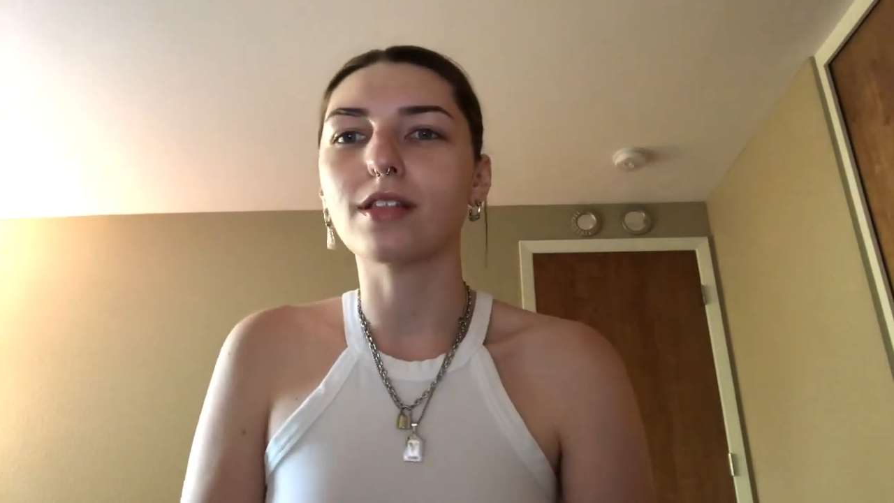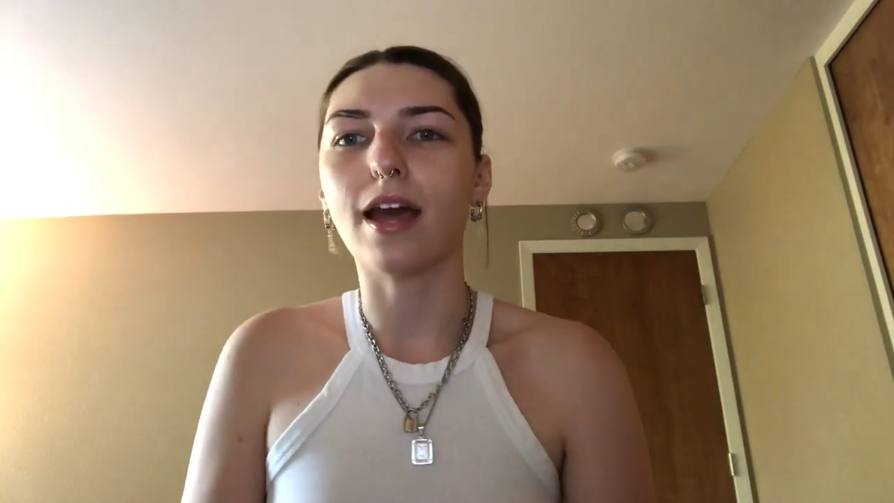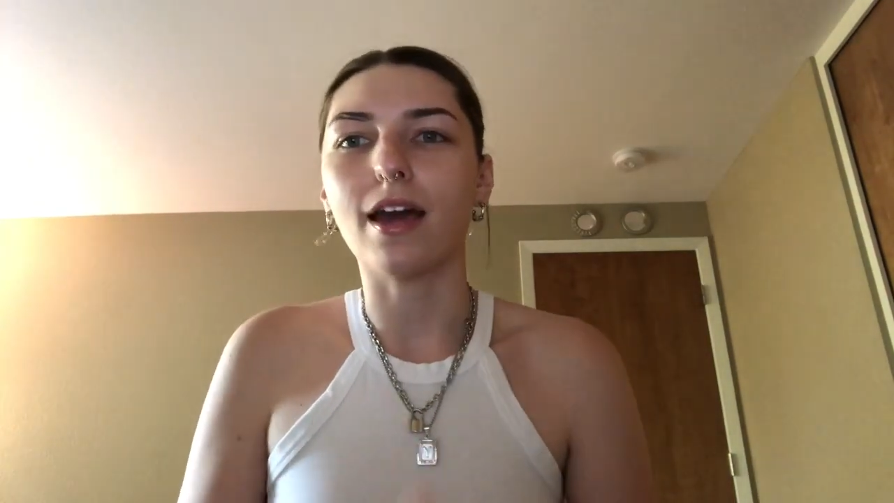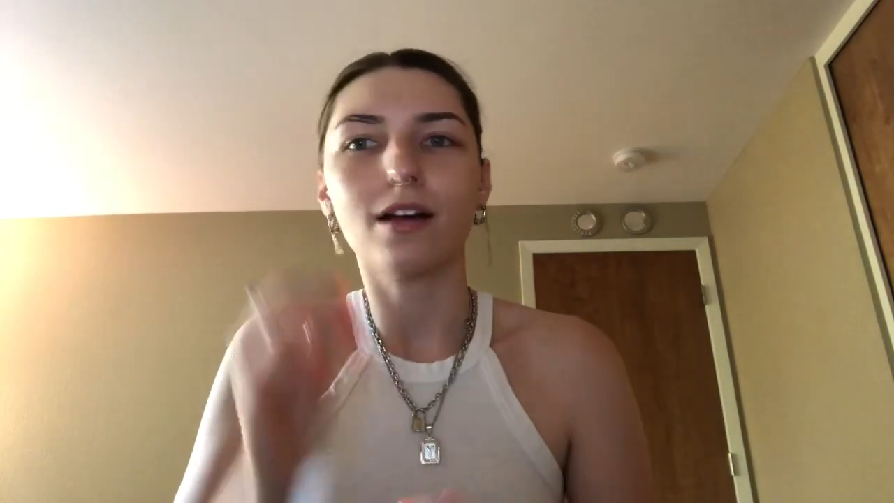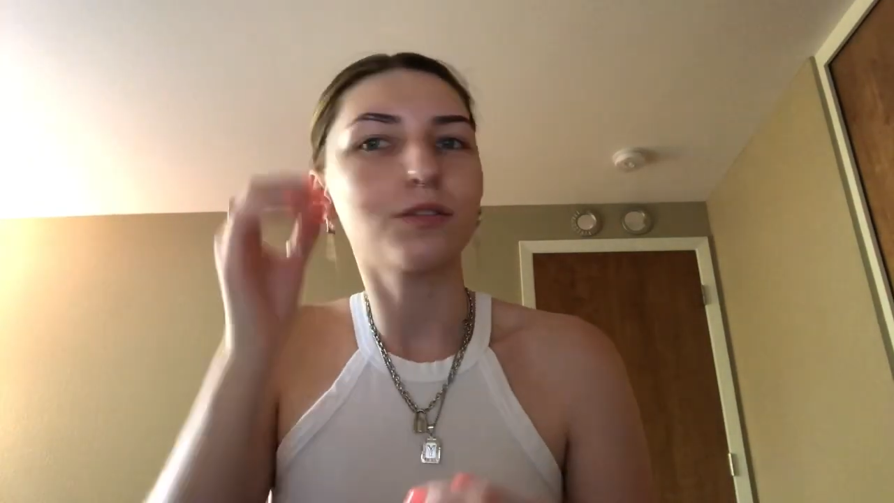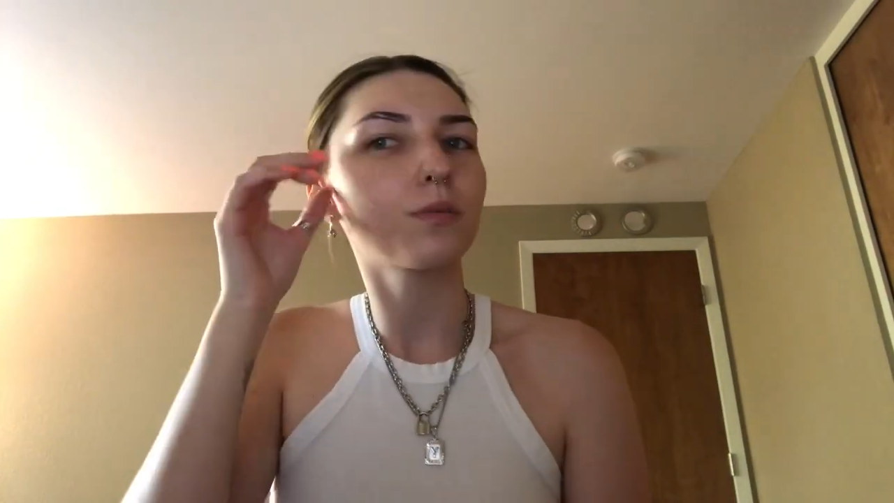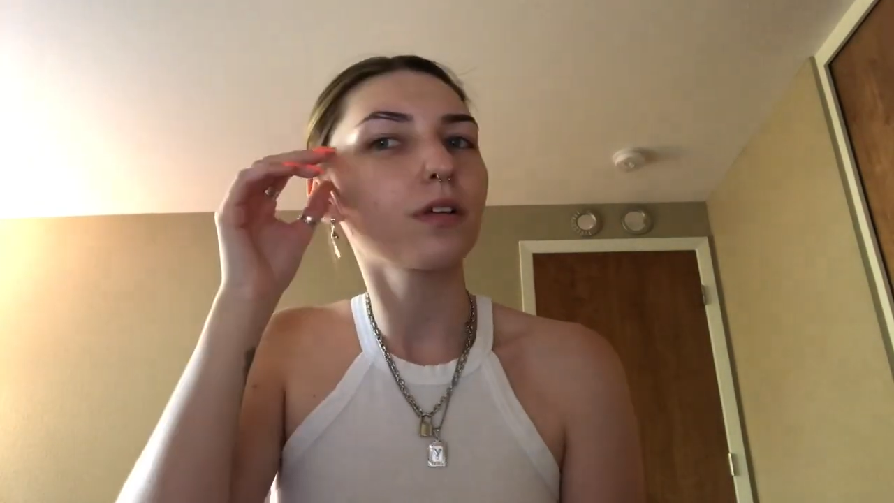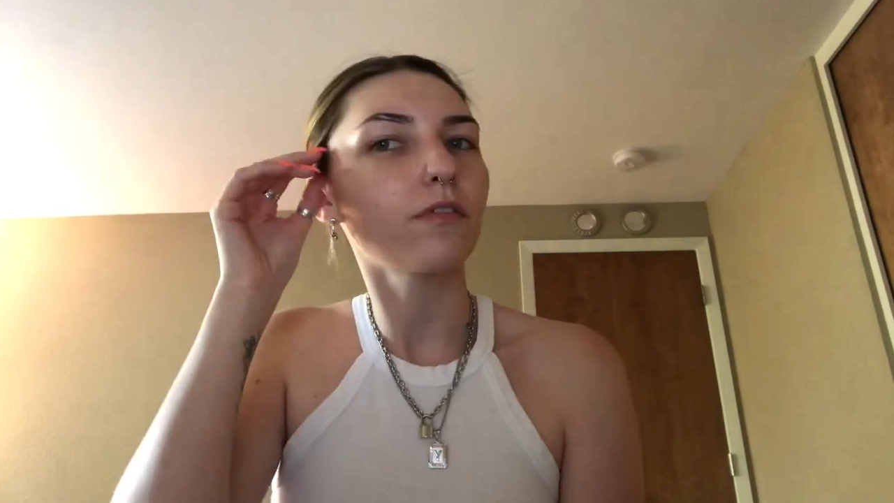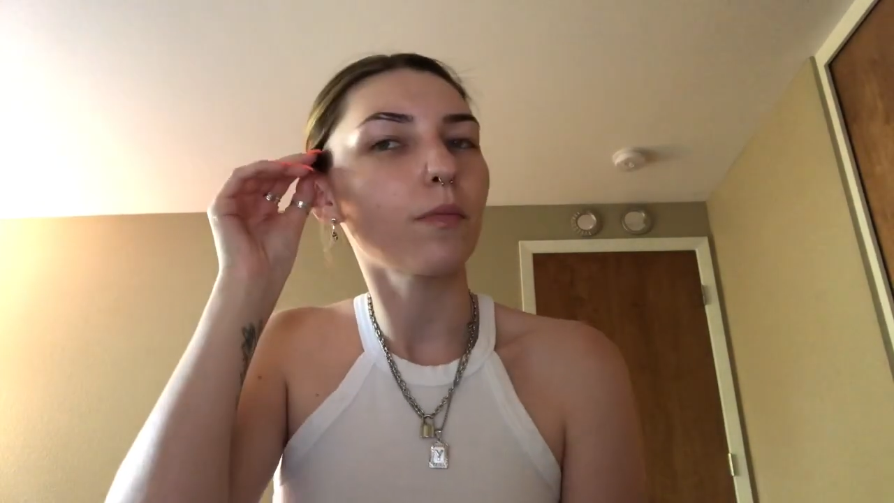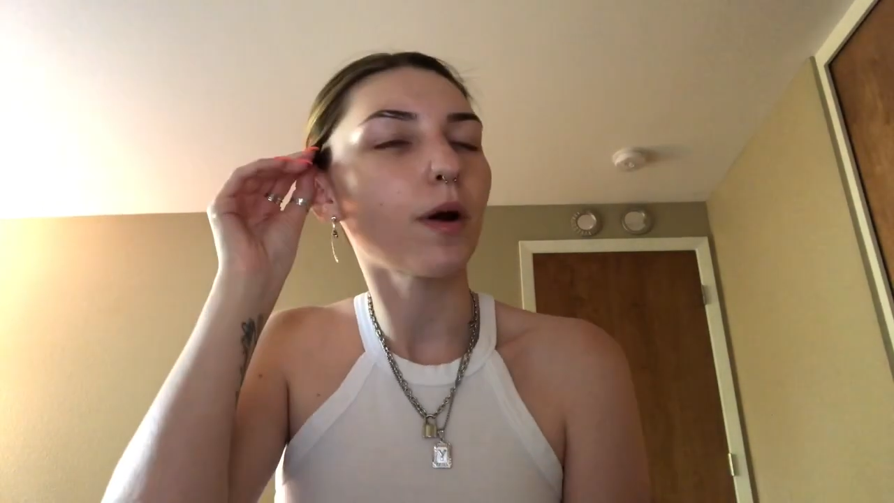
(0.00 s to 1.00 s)
and we're
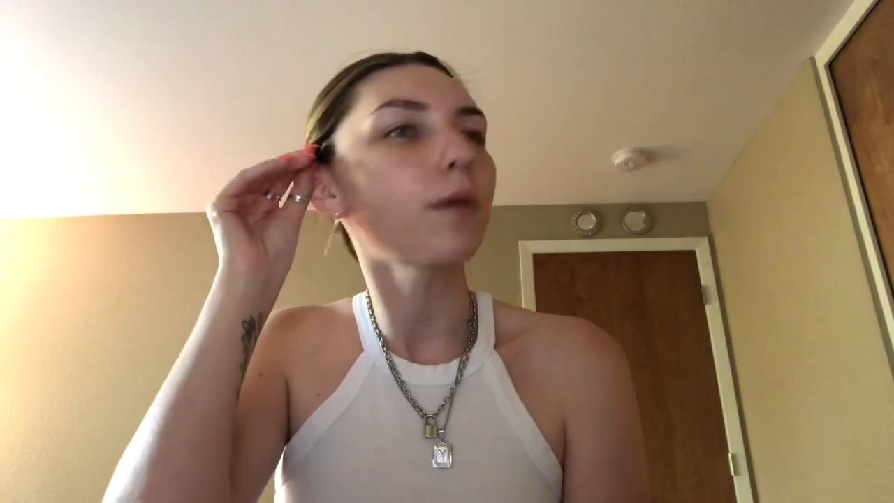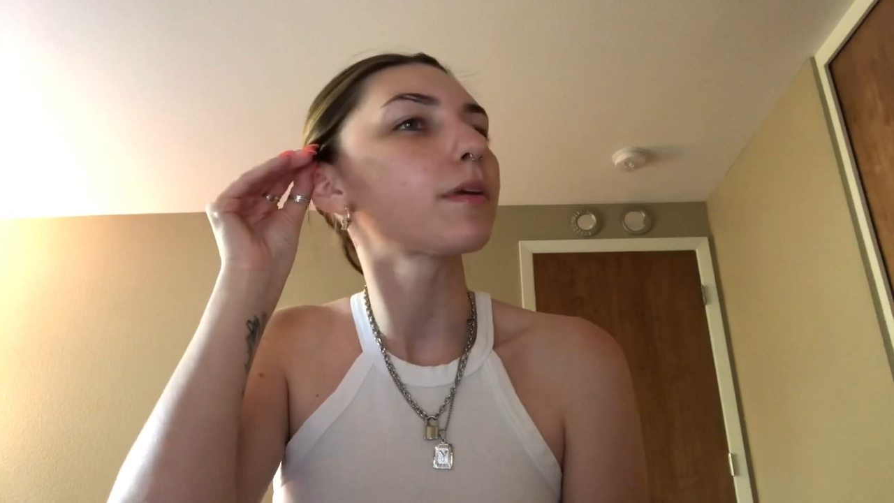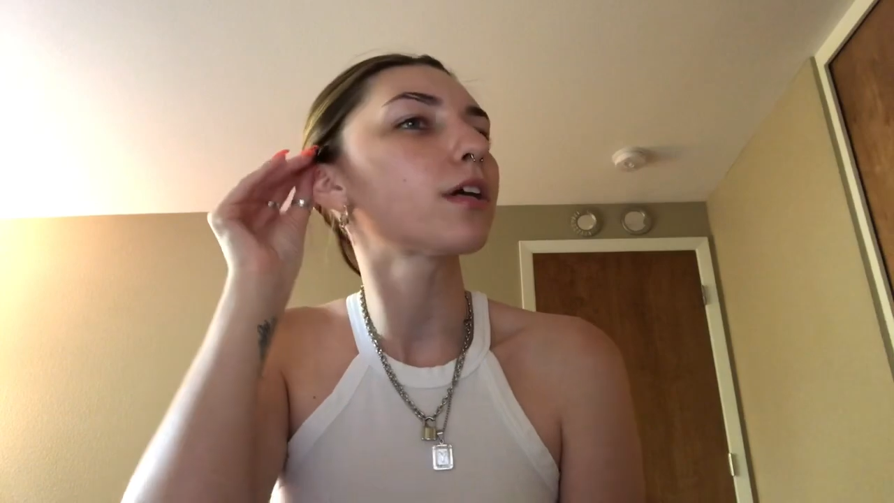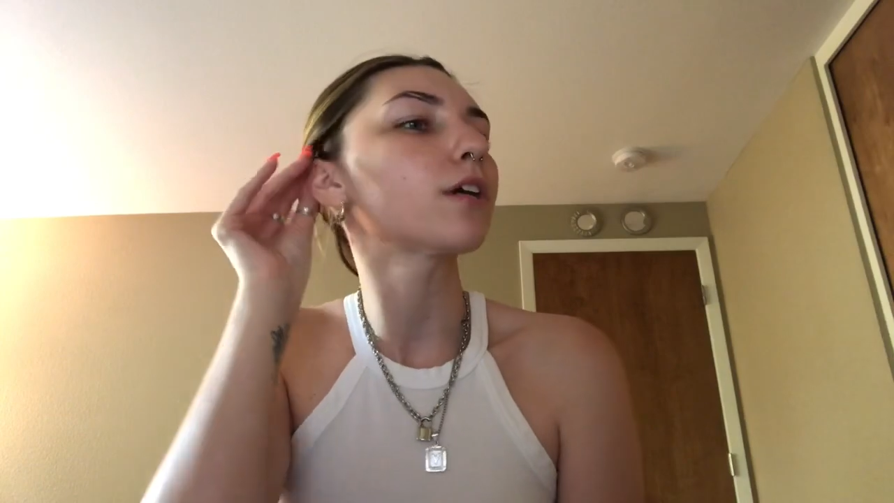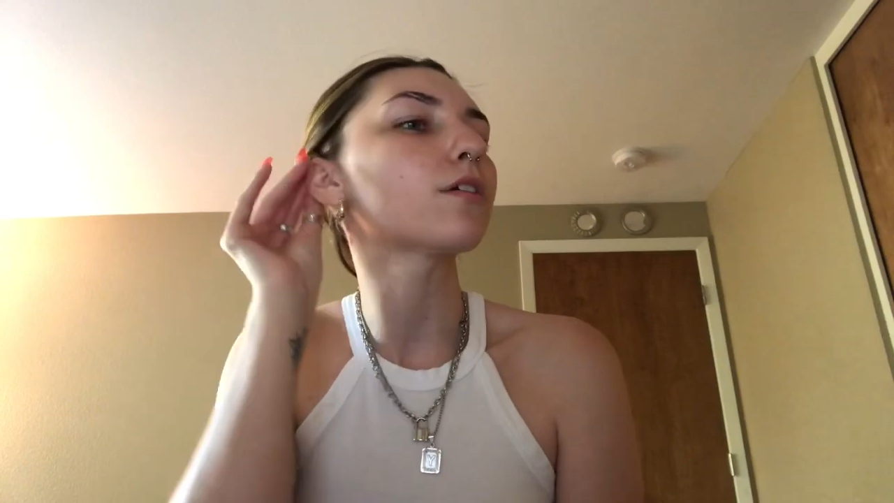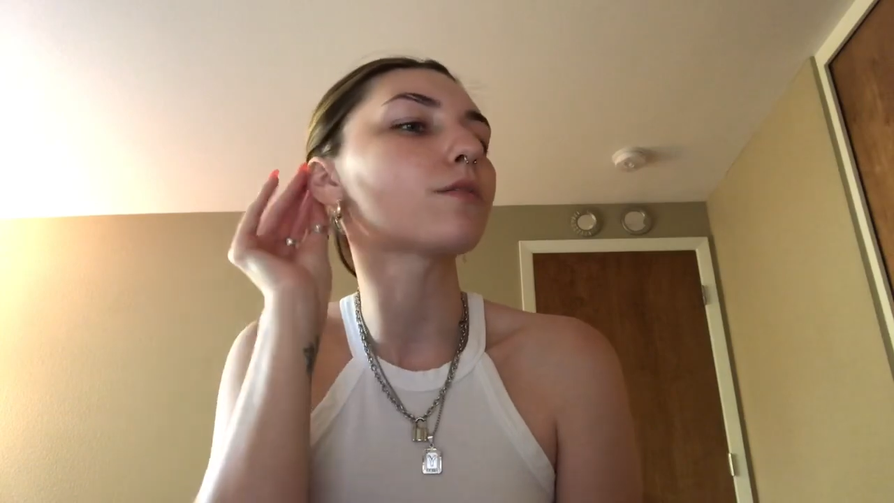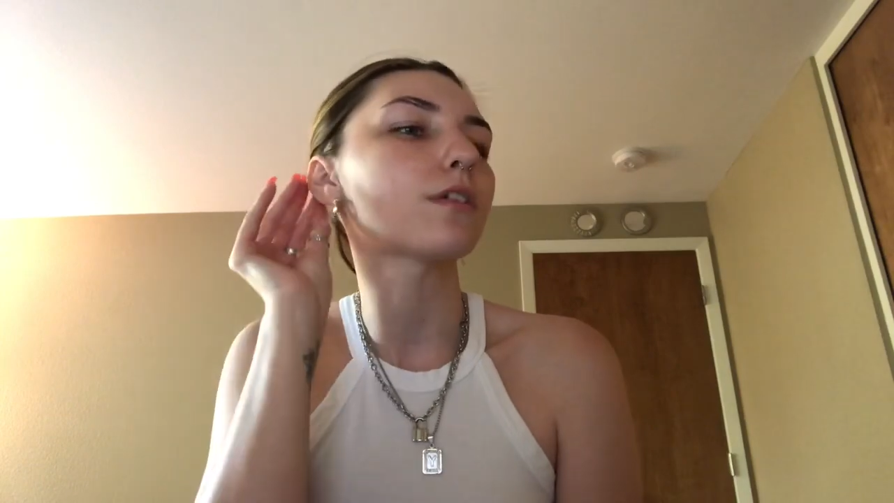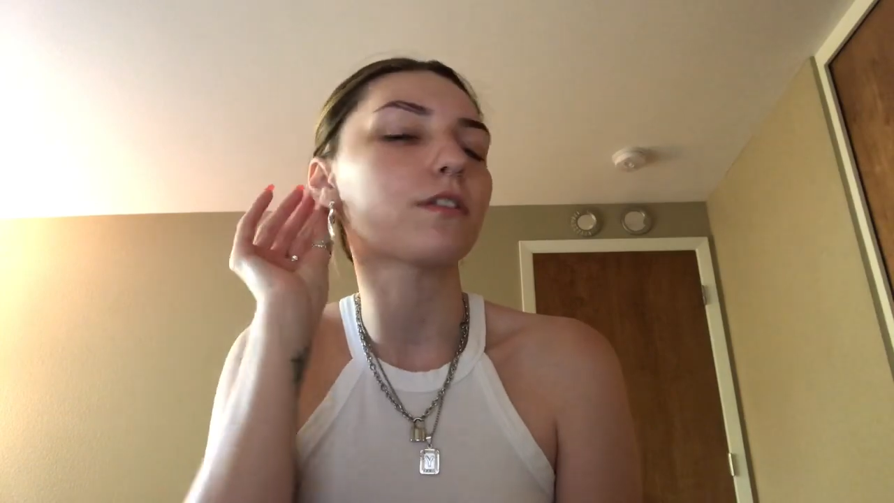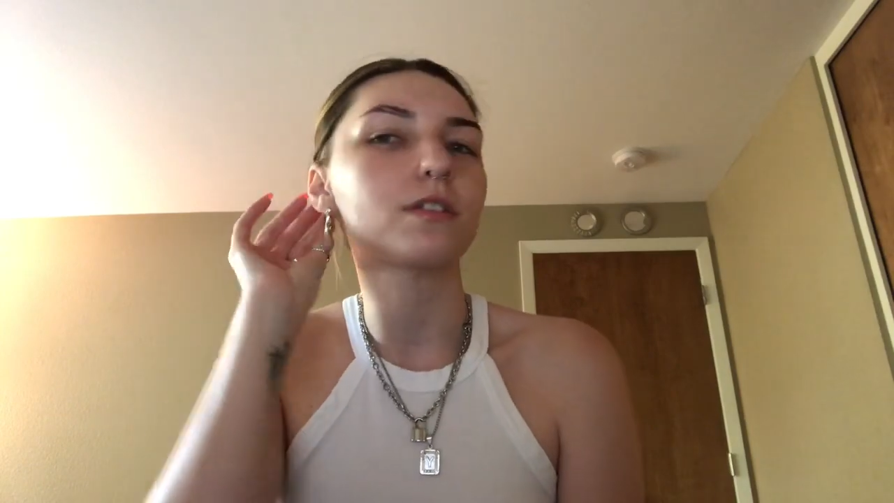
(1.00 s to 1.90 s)
gonna have a barbecue with